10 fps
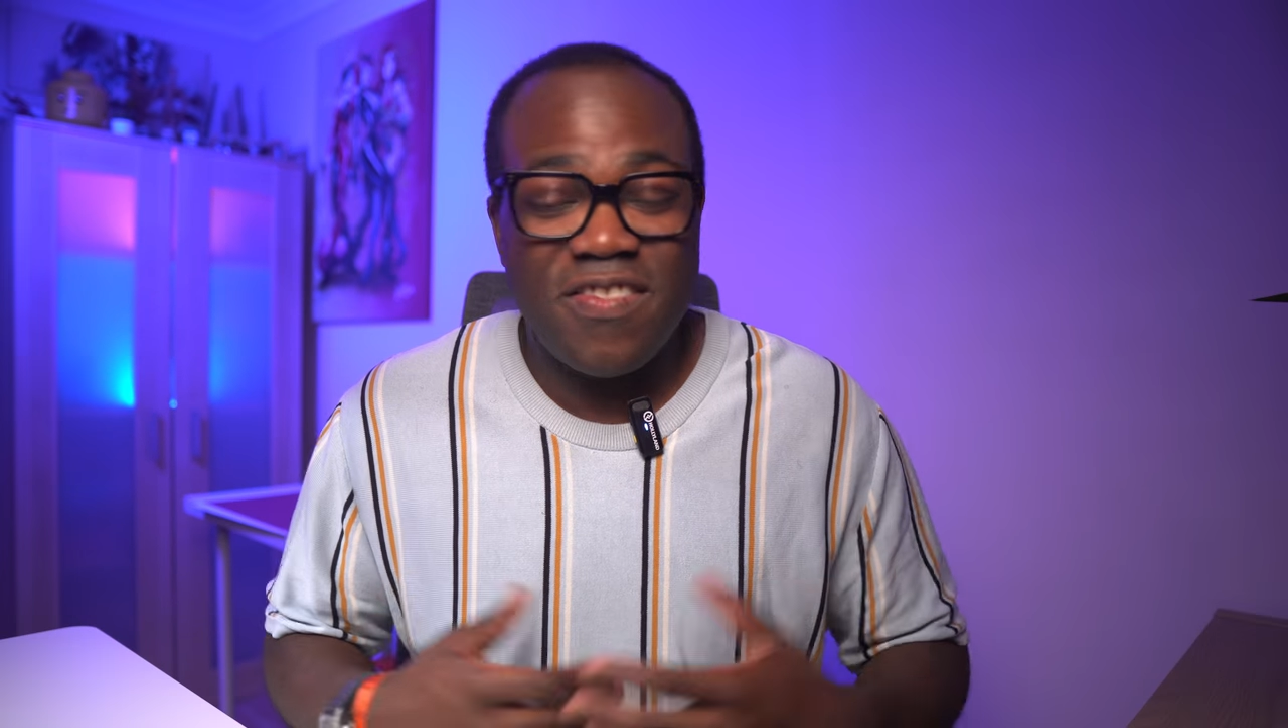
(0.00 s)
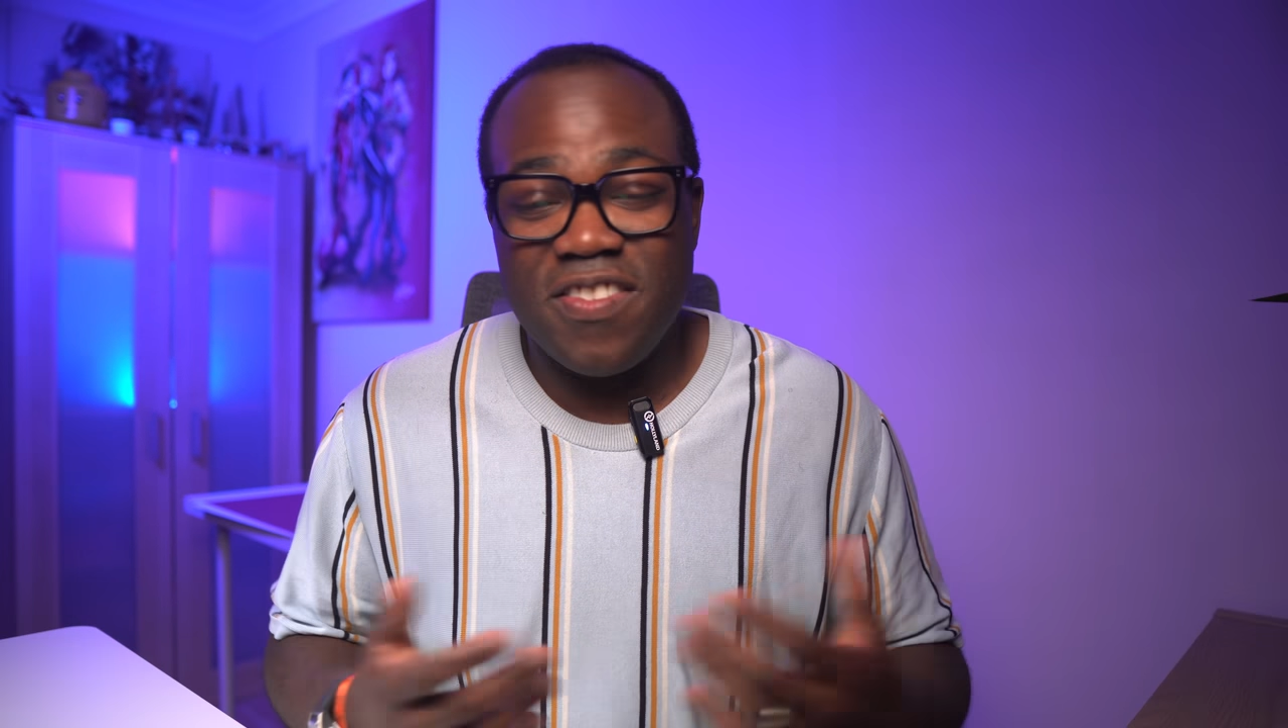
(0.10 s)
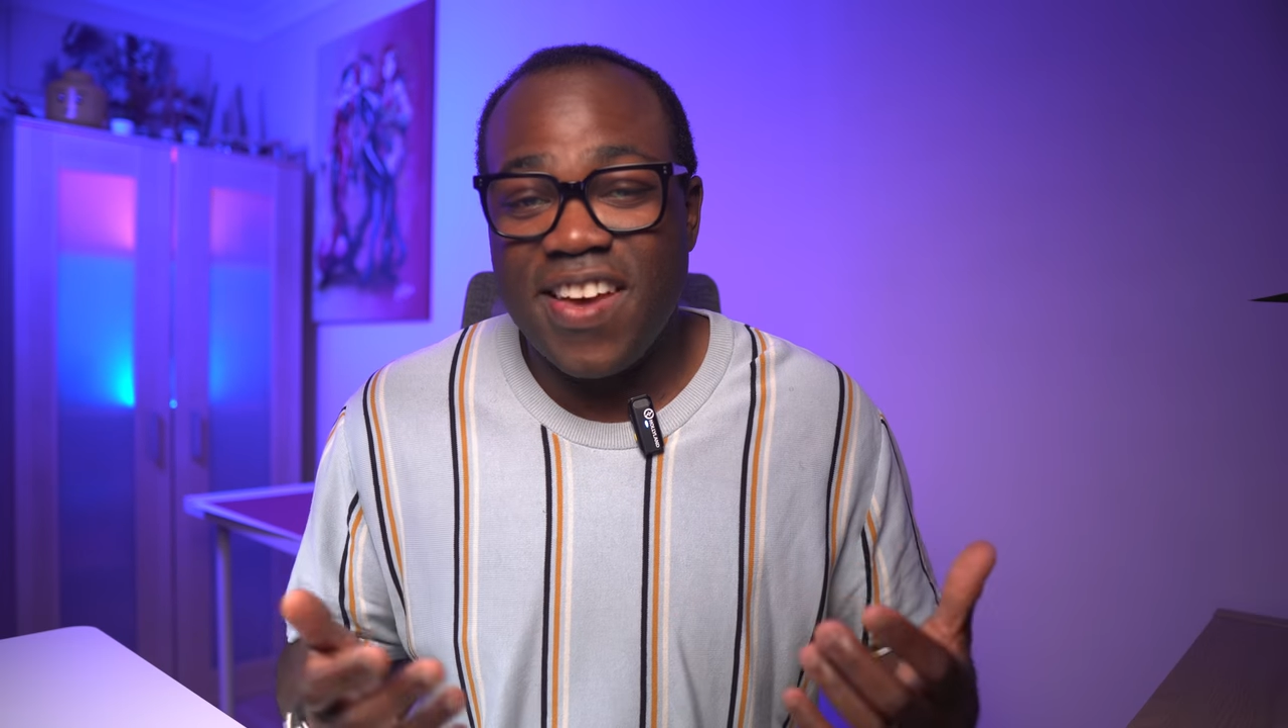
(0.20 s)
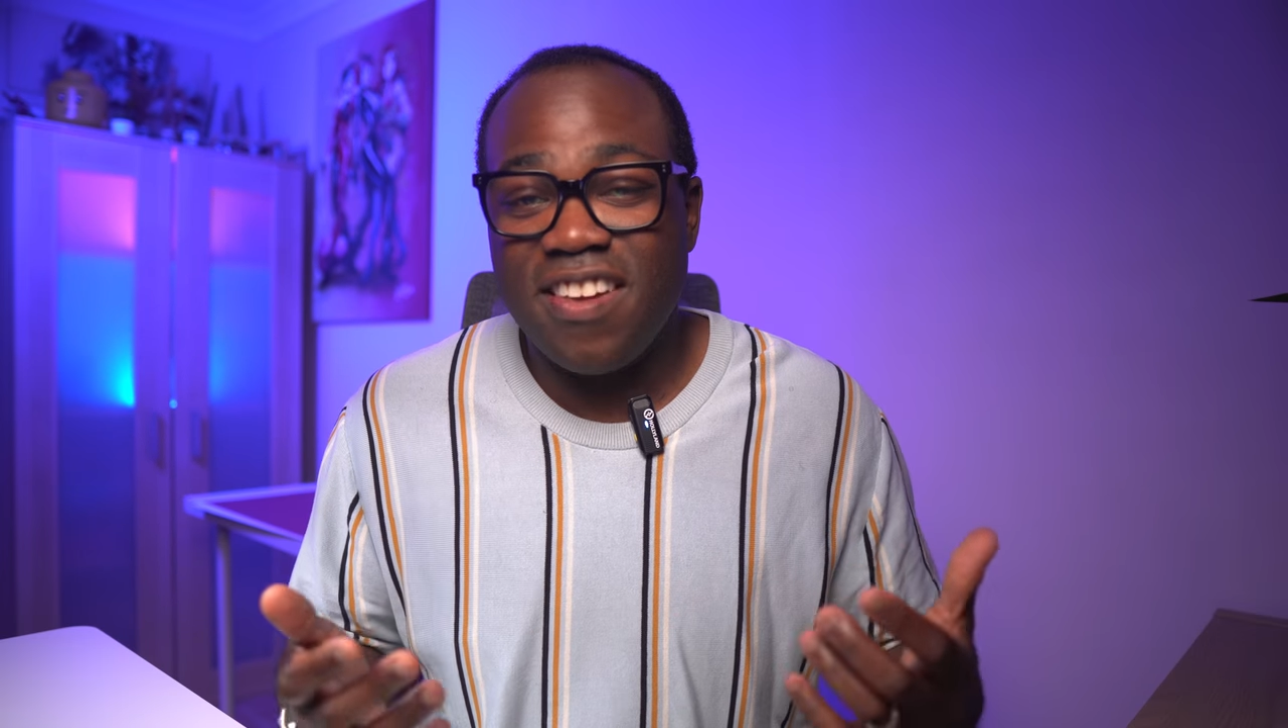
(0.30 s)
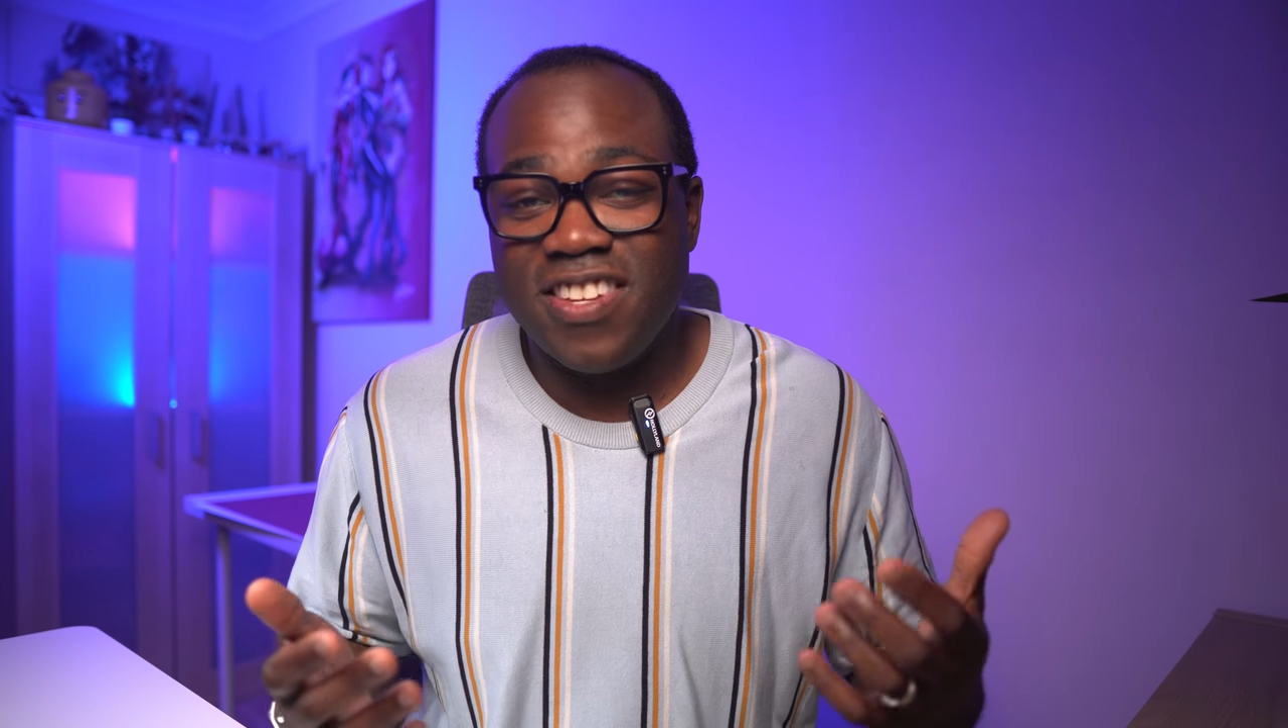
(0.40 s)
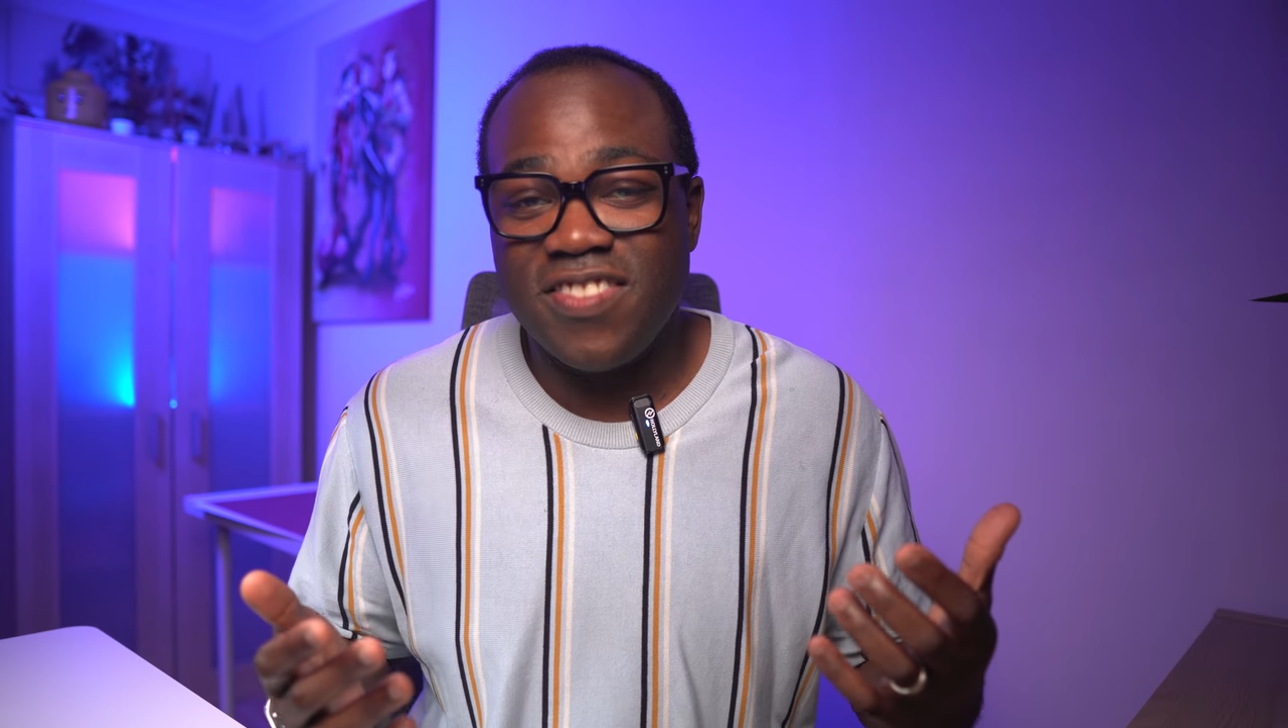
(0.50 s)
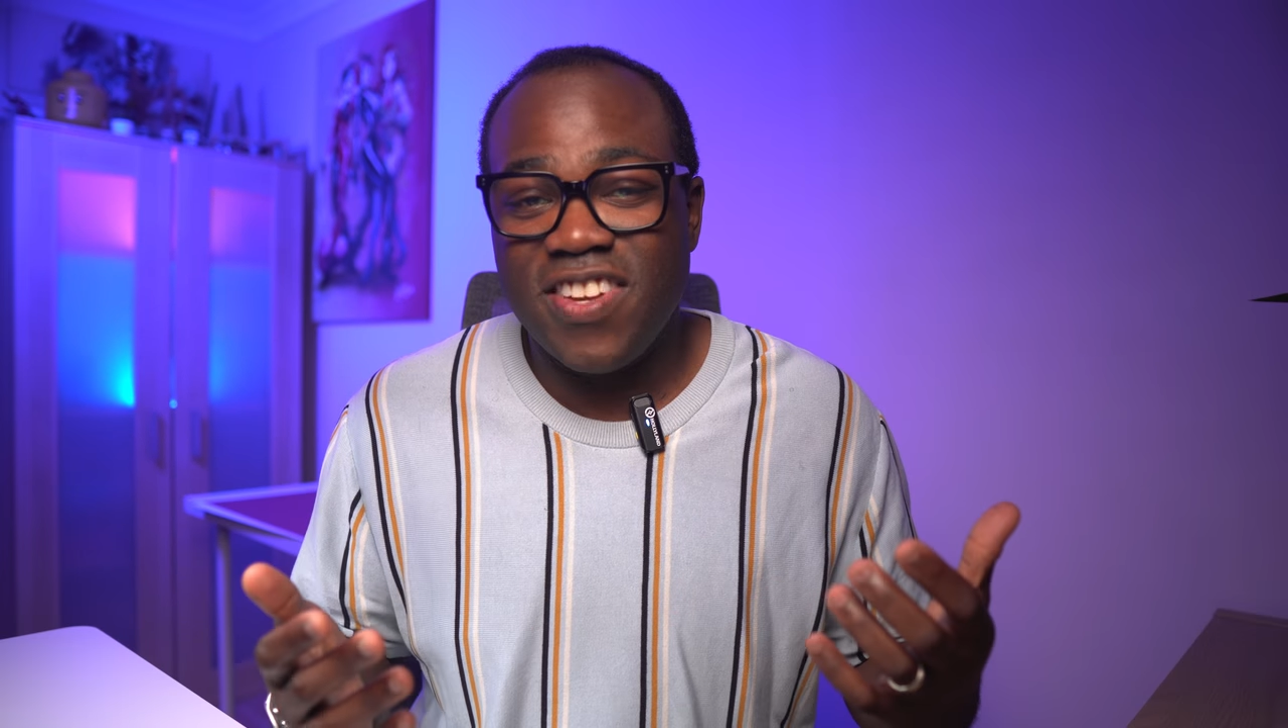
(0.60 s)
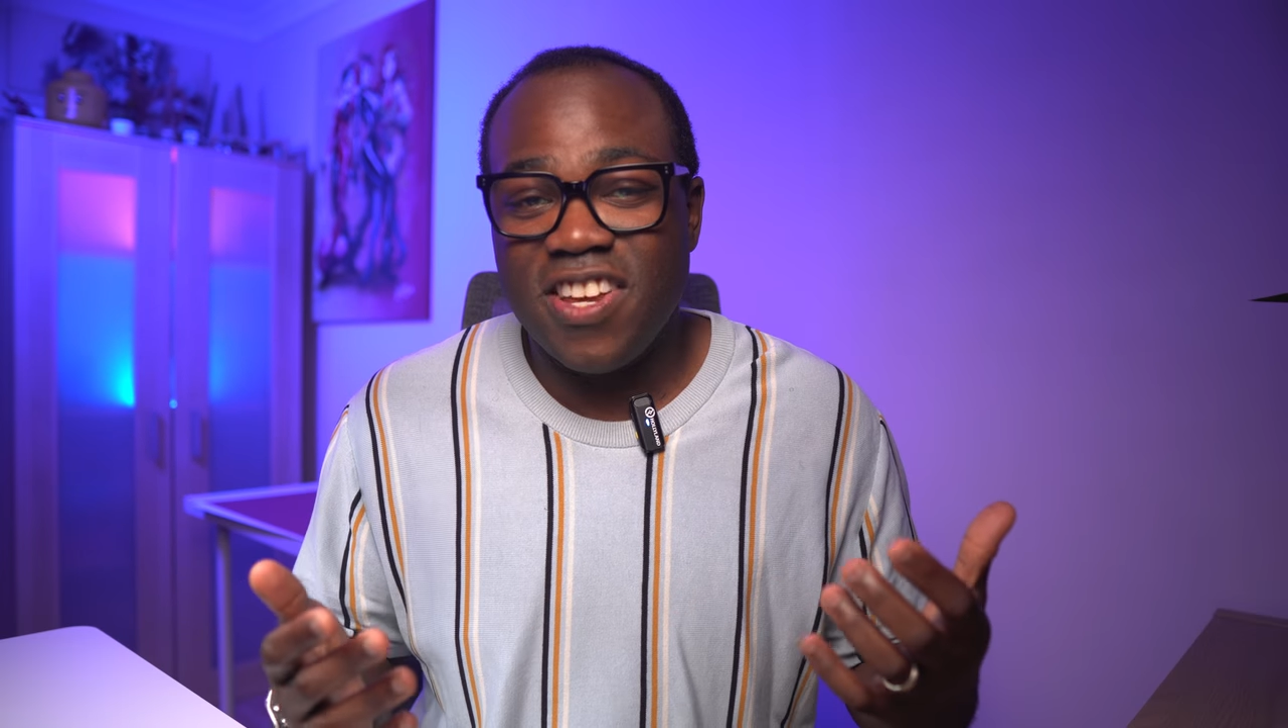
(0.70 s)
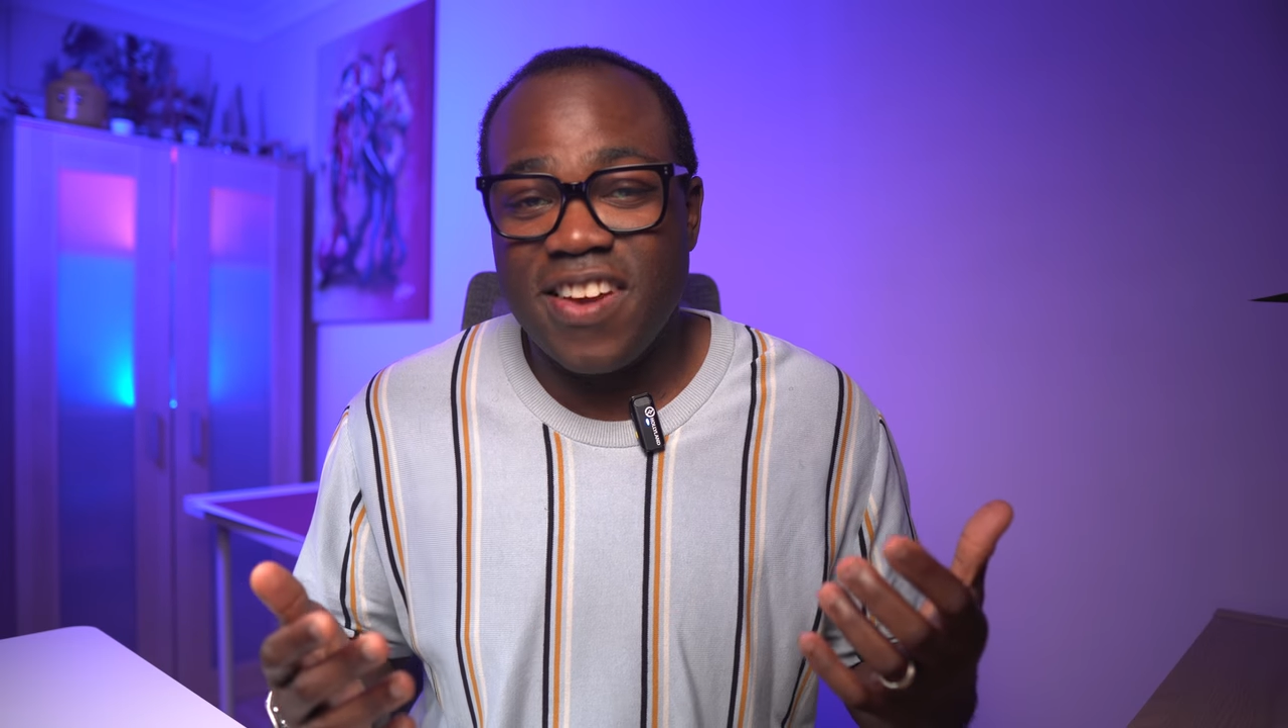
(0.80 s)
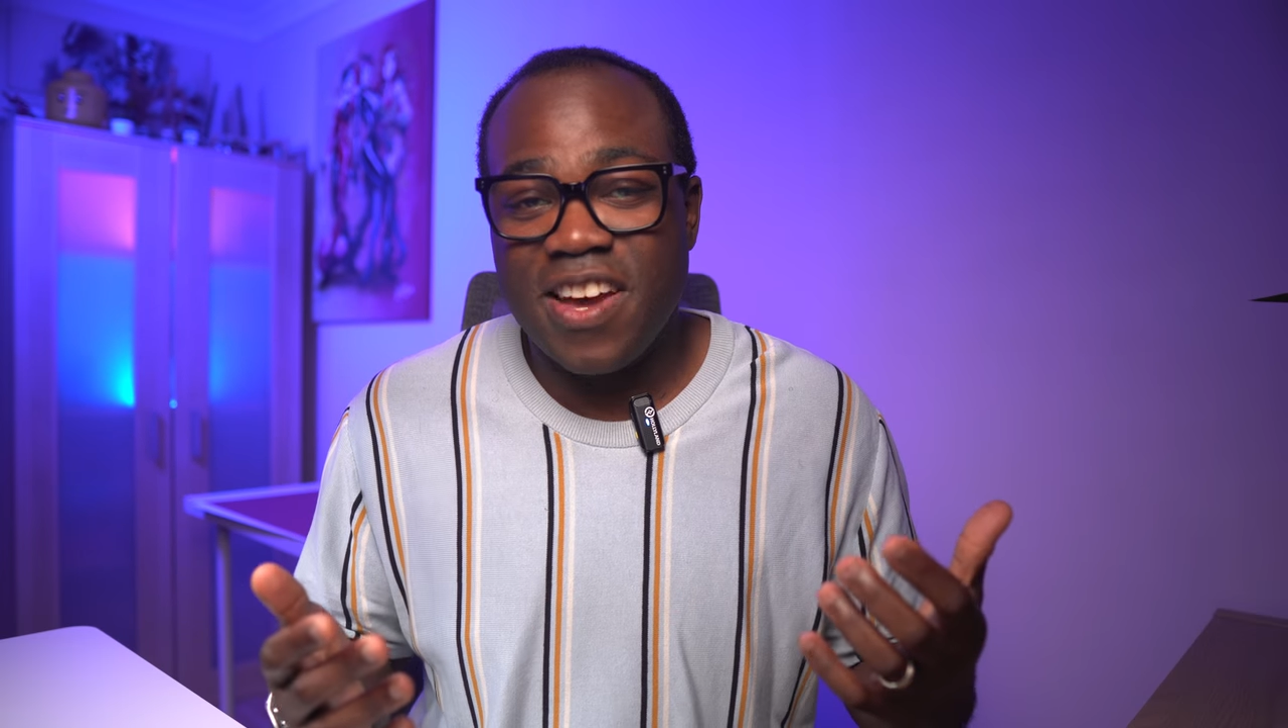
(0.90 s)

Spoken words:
If you found this video